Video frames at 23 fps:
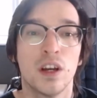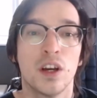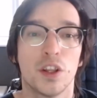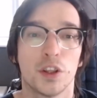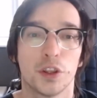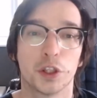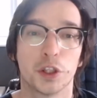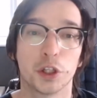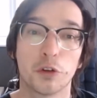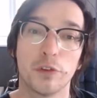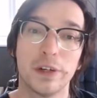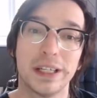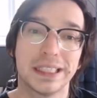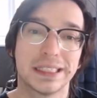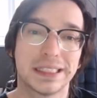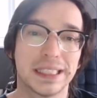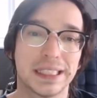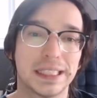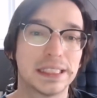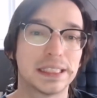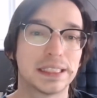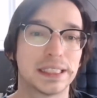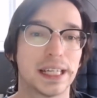The Greek
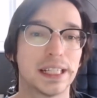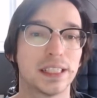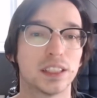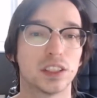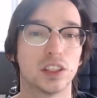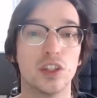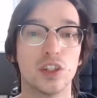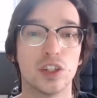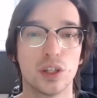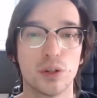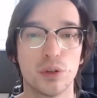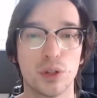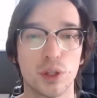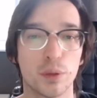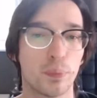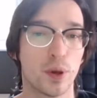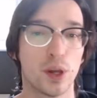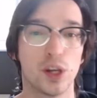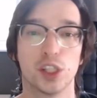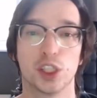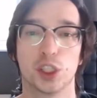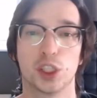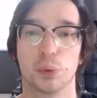city-states knew that
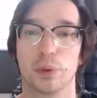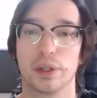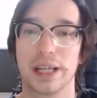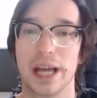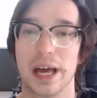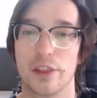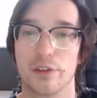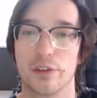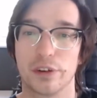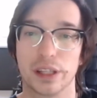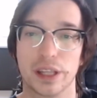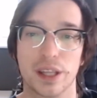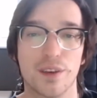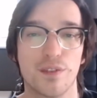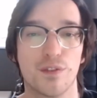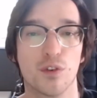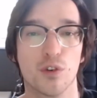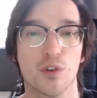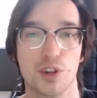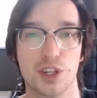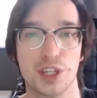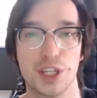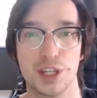Persia were gathering their
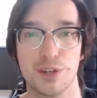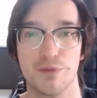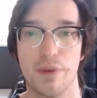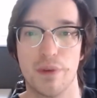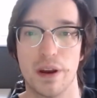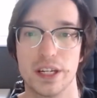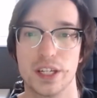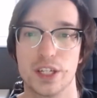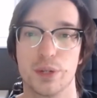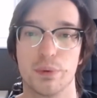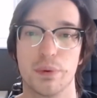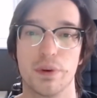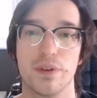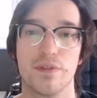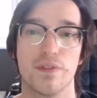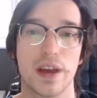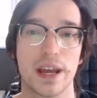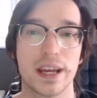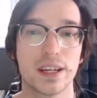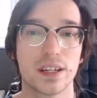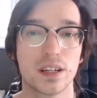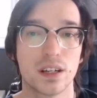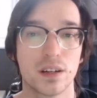forces ready to
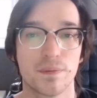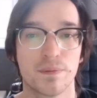invade.